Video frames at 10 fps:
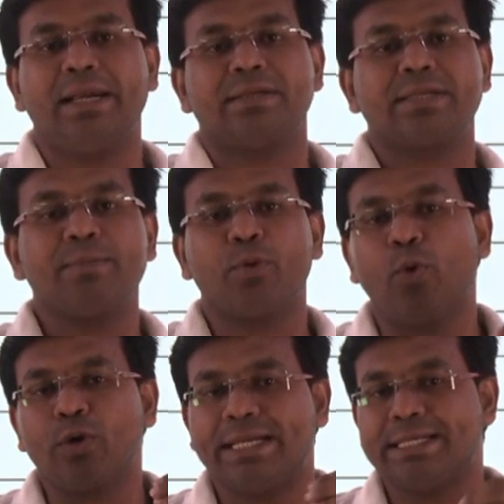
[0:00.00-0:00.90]
some
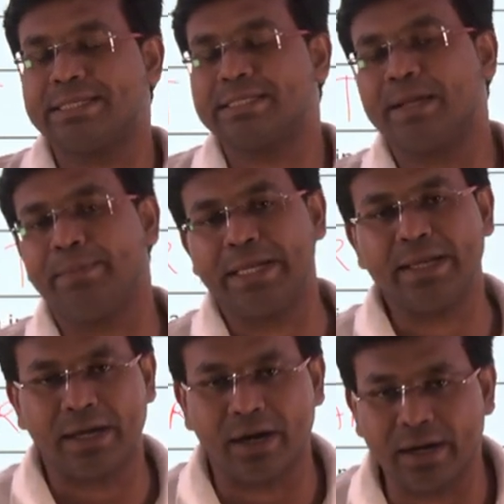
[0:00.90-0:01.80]
court cases are
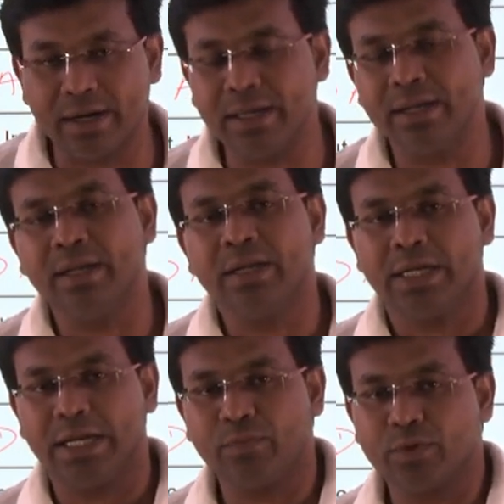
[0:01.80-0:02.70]
being heard.
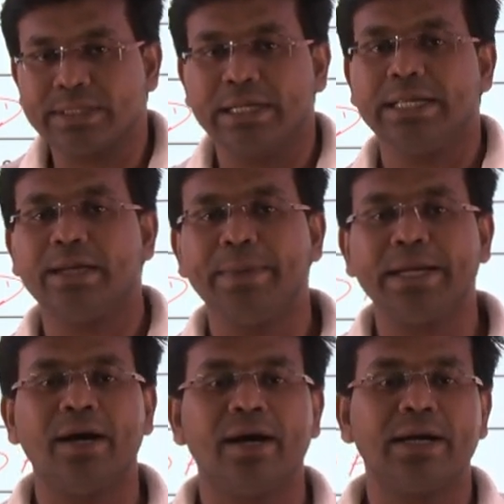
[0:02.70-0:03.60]
It was earlier
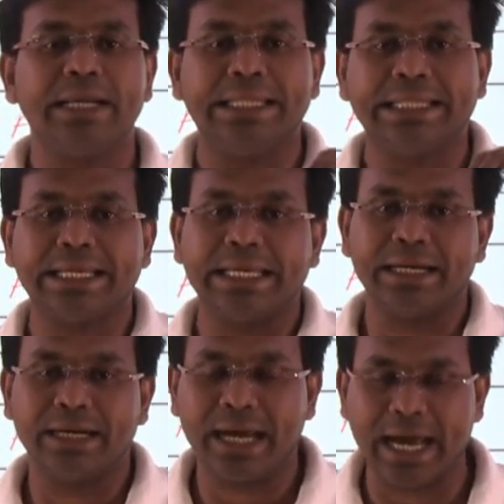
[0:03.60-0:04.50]
being heard in the
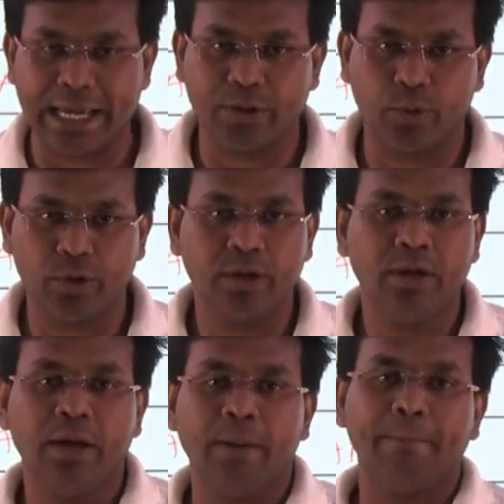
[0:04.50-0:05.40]
Kerala High Court,
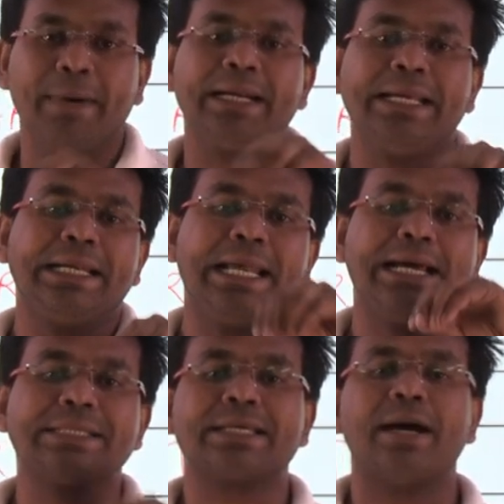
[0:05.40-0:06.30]
but it
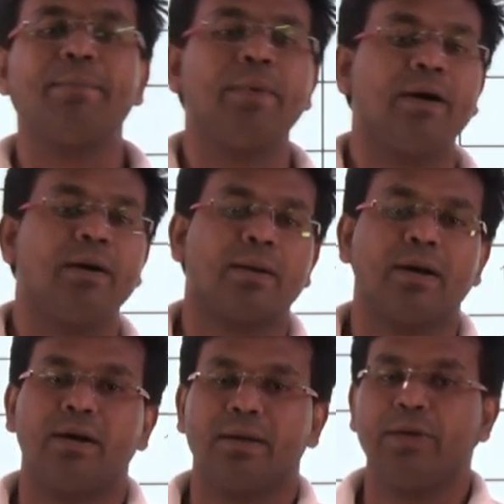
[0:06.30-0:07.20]
has come,
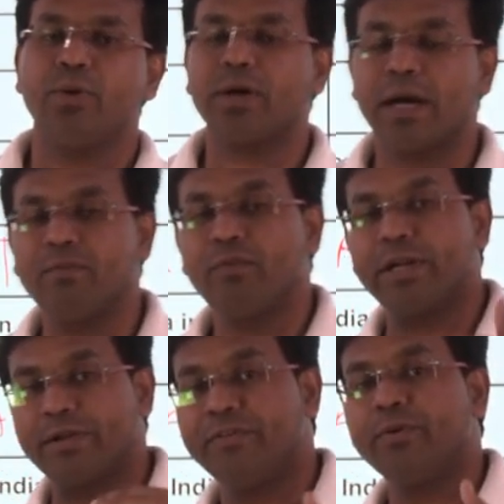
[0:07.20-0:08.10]
you know, come
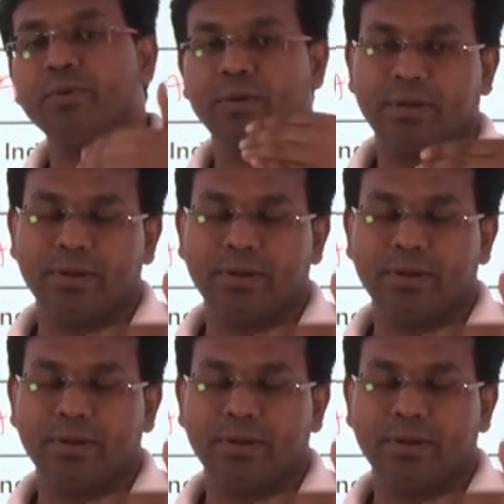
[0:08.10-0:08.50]
for review